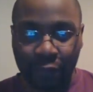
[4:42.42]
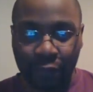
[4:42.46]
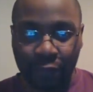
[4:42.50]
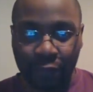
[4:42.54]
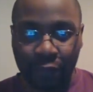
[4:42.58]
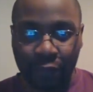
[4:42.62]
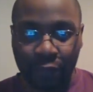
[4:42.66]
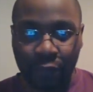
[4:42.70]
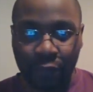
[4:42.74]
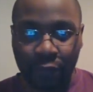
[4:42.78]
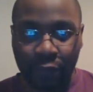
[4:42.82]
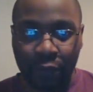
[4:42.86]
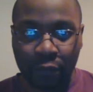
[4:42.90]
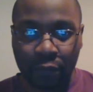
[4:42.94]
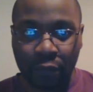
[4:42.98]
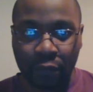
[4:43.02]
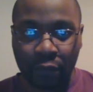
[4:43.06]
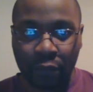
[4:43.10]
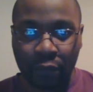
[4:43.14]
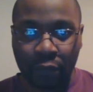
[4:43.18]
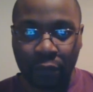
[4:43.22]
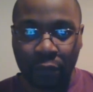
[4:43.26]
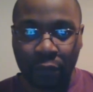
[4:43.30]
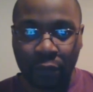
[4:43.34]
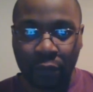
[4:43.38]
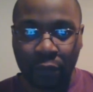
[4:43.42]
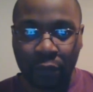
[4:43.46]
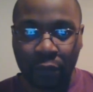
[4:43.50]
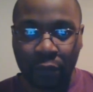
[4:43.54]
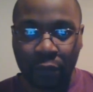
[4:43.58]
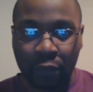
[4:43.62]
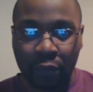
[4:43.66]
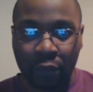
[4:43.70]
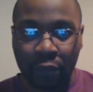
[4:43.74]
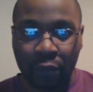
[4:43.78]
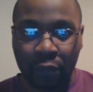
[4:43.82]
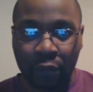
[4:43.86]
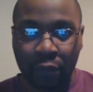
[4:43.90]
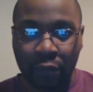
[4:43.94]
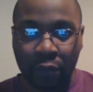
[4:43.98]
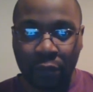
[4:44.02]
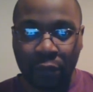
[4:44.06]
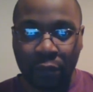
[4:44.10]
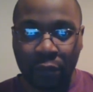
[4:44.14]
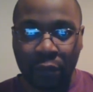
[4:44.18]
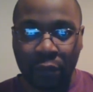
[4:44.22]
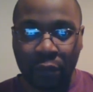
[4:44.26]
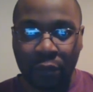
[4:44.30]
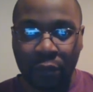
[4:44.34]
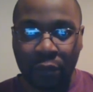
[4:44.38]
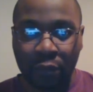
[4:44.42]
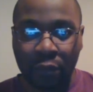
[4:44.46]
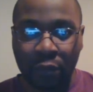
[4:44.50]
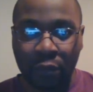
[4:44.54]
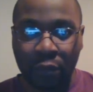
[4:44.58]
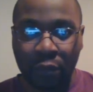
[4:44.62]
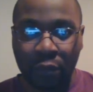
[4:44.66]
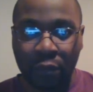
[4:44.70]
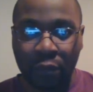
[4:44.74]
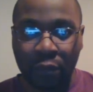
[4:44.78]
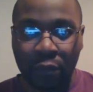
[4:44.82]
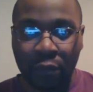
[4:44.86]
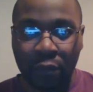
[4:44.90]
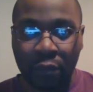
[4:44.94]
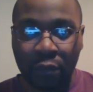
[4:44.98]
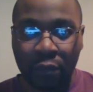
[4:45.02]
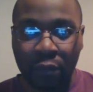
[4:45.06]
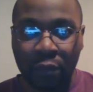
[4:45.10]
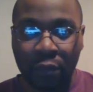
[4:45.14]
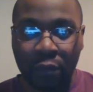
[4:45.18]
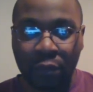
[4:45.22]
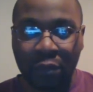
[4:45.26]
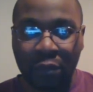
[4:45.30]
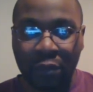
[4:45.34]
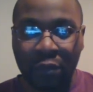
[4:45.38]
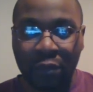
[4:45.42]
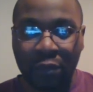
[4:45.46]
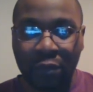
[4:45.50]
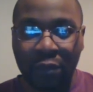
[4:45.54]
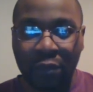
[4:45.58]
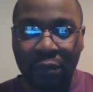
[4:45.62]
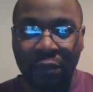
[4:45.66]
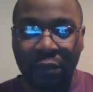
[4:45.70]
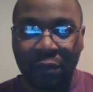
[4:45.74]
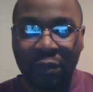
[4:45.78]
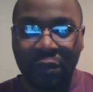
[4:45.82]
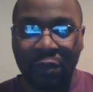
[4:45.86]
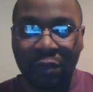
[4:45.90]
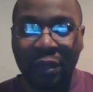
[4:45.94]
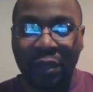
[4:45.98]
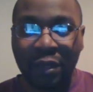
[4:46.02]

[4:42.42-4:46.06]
(no one is talking)